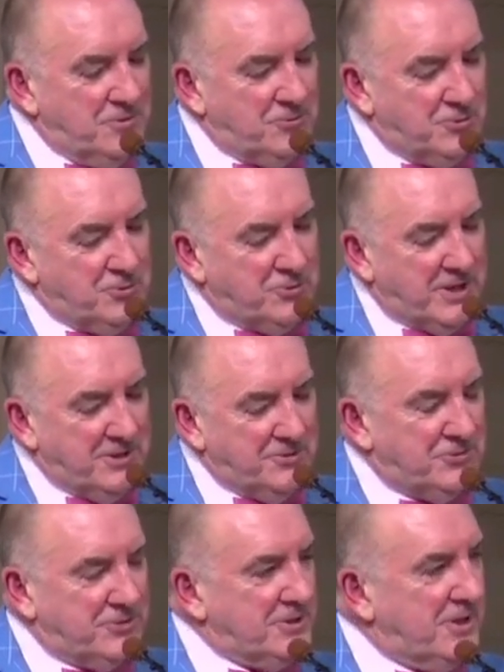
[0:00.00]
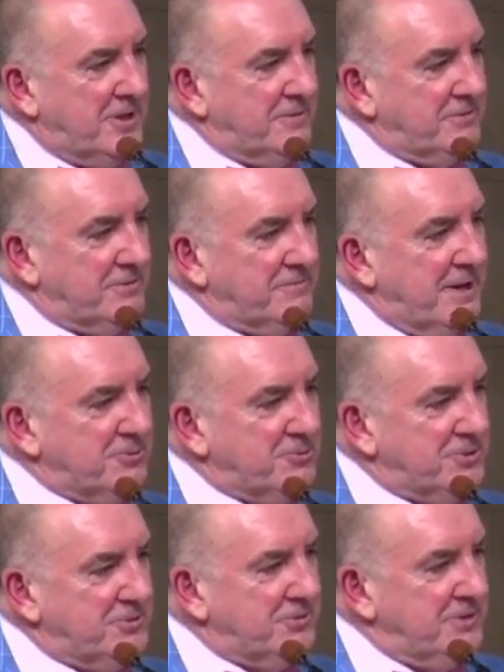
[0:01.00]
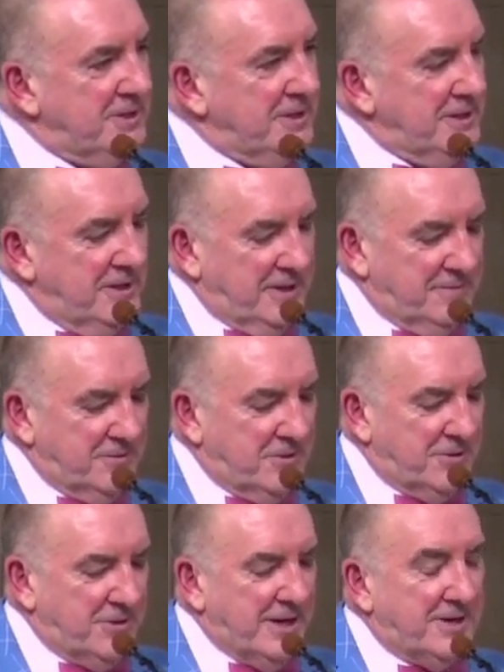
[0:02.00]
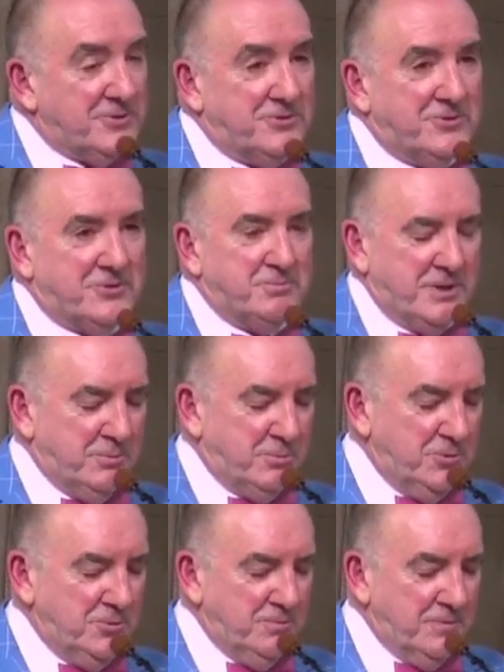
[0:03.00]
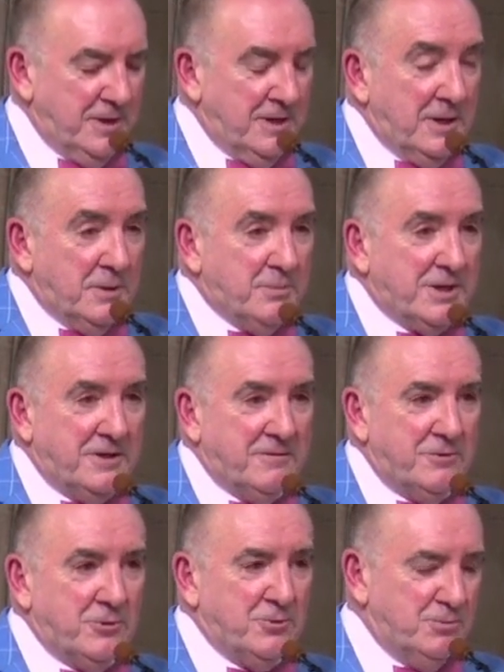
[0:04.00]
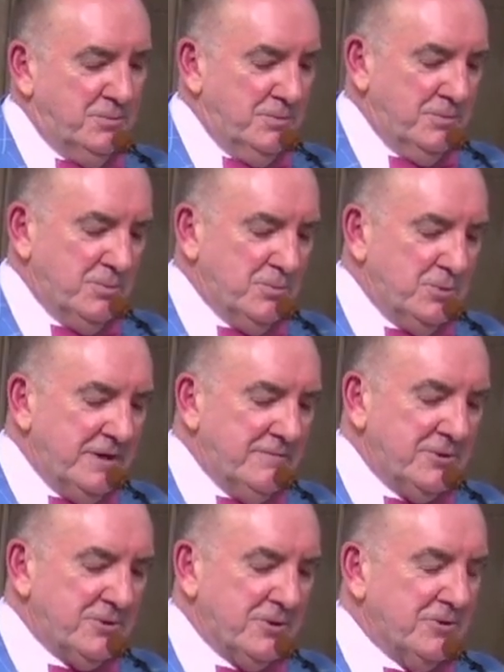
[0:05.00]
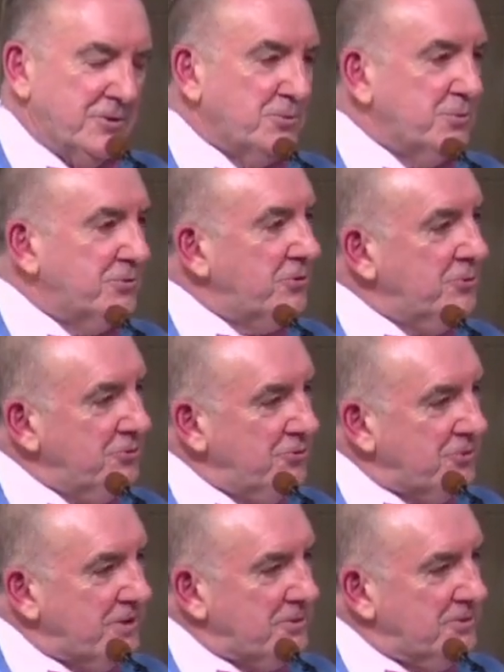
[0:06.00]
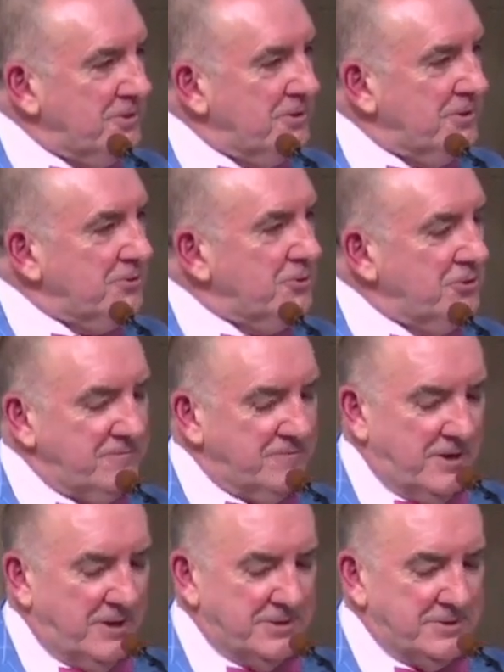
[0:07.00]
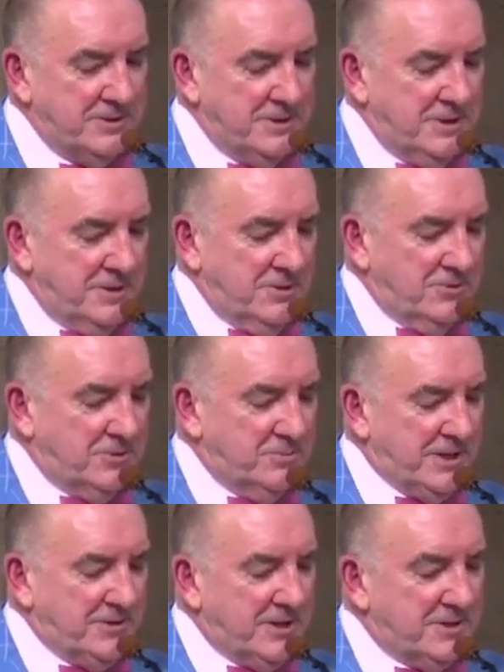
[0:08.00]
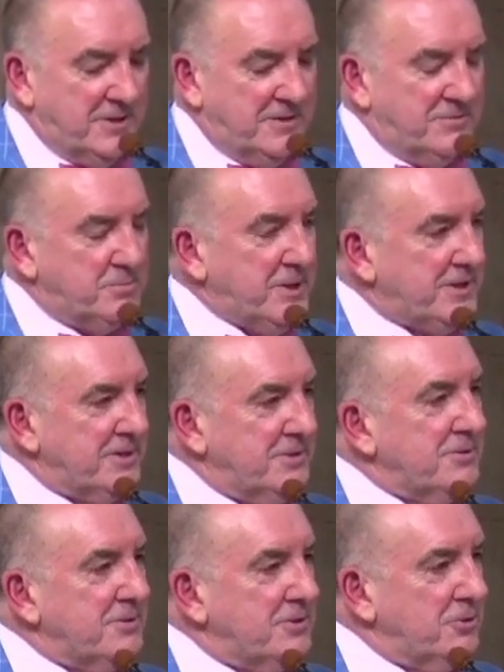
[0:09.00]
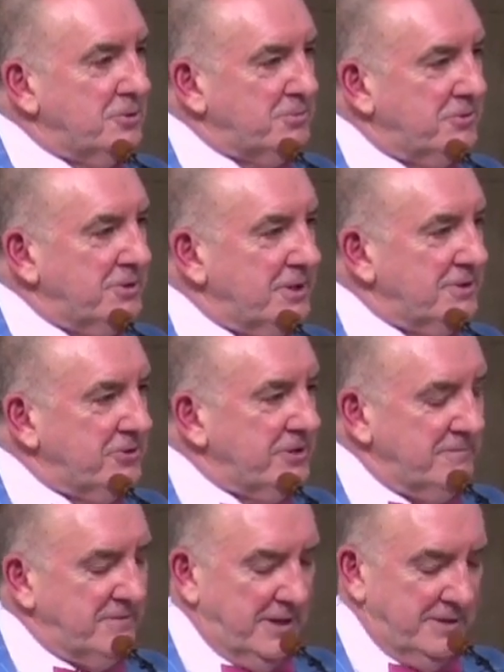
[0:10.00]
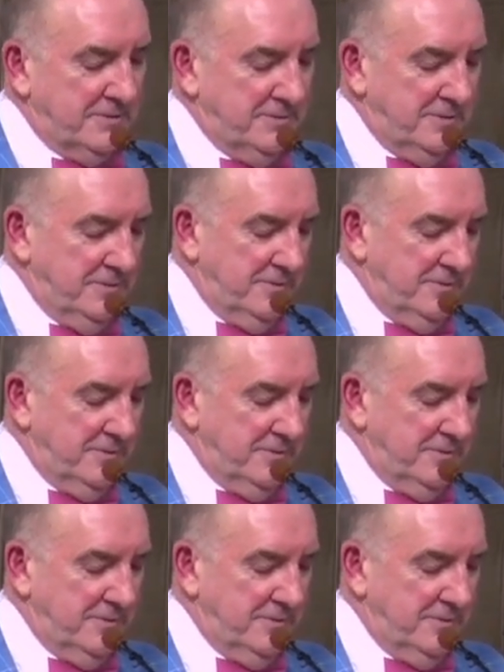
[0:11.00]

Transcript: Sue changed the lives of hundreds, if not thousands of people, many of whom will never know that it was her struggle and her fight to make their lives better that helped achieve that.